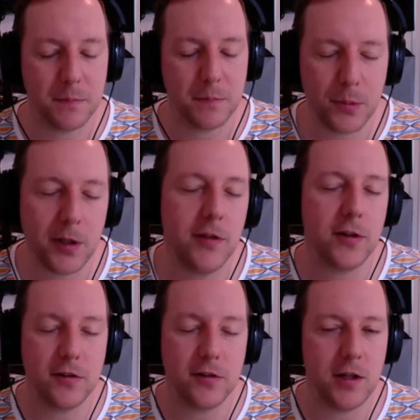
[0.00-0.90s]
please
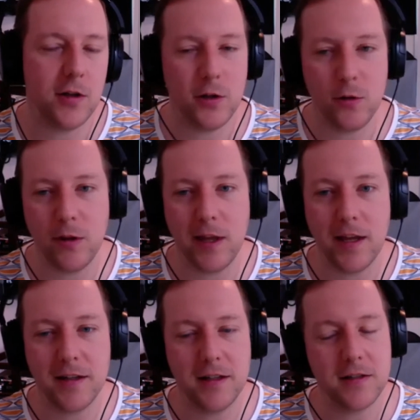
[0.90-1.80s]
continue to do
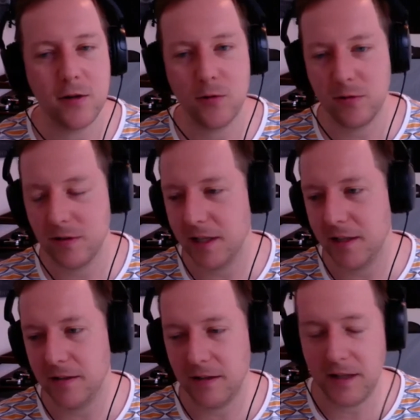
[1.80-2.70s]
that, and don't let
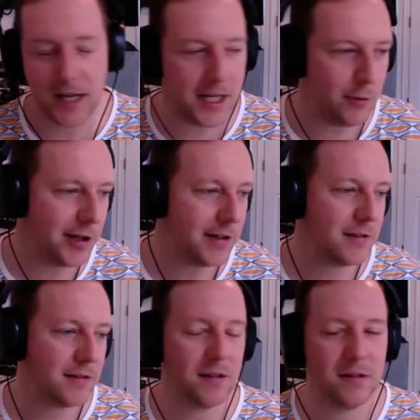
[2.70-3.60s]
anyone,
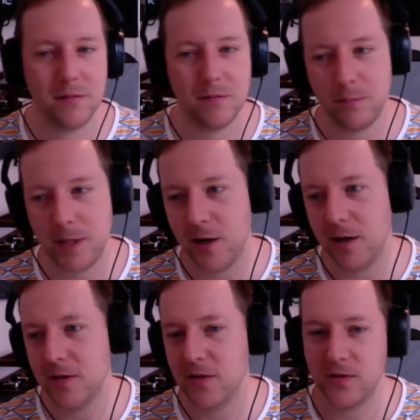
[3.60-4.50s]

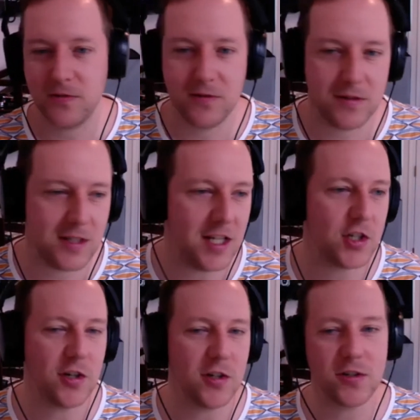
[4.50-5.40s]
parents,
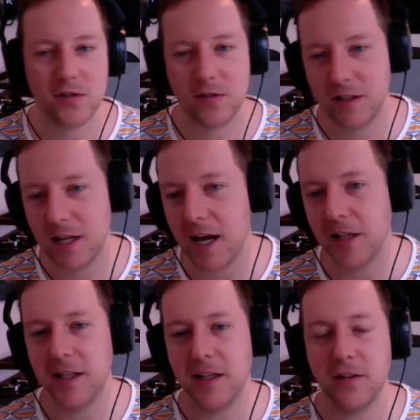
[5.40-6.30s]
teachers,
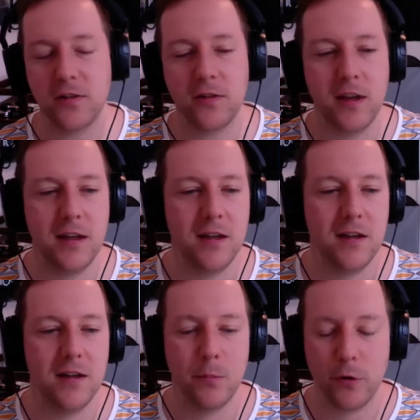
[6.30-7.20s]
colleagues,
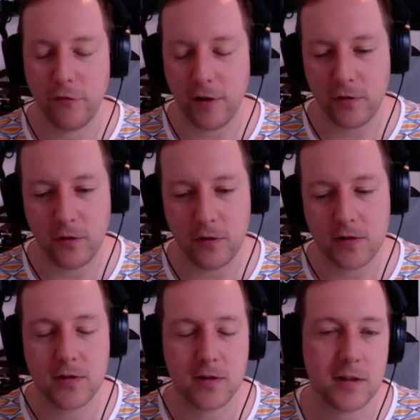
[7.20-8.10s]

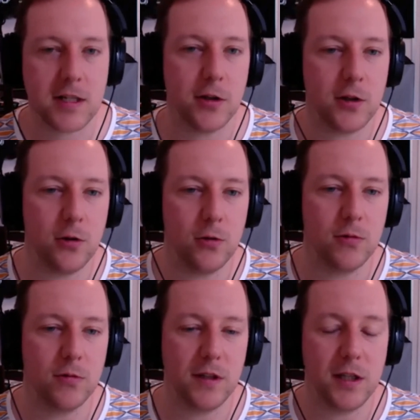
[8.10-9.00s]
professors, tell you
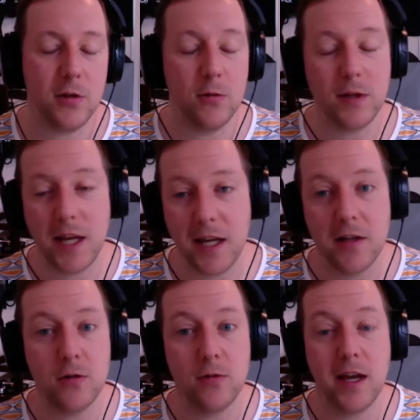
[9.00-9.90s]
that you can't
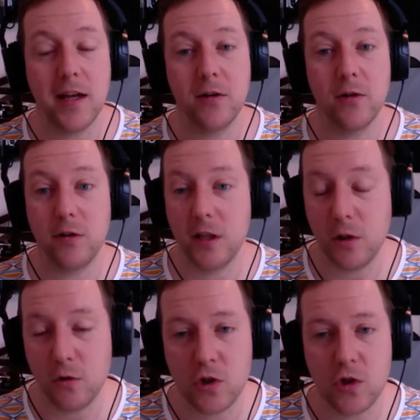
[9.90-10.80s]
do that or that you
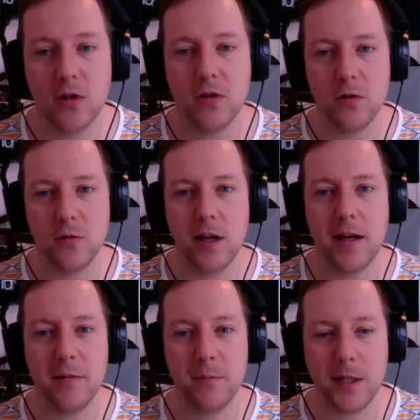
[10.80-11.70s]
shouldn't do that,
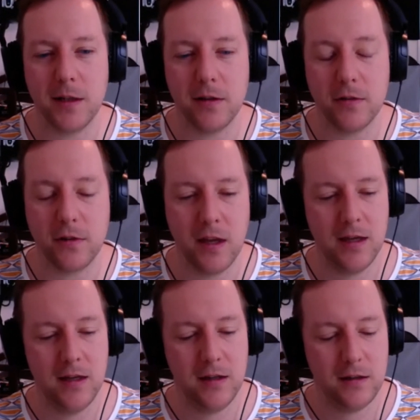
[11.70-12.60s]
because
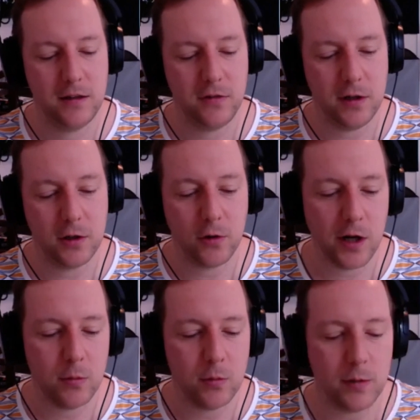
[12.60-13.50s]
it's an
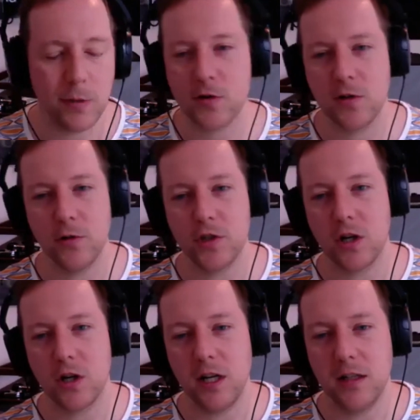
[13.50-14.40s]
incredibly personal
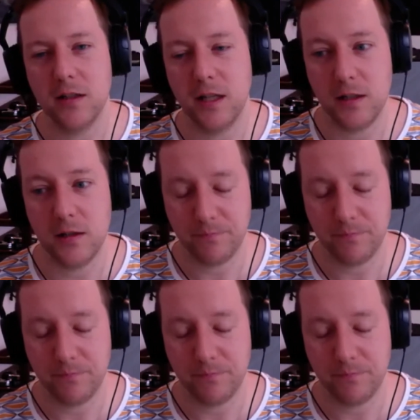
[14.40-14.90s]
journey, and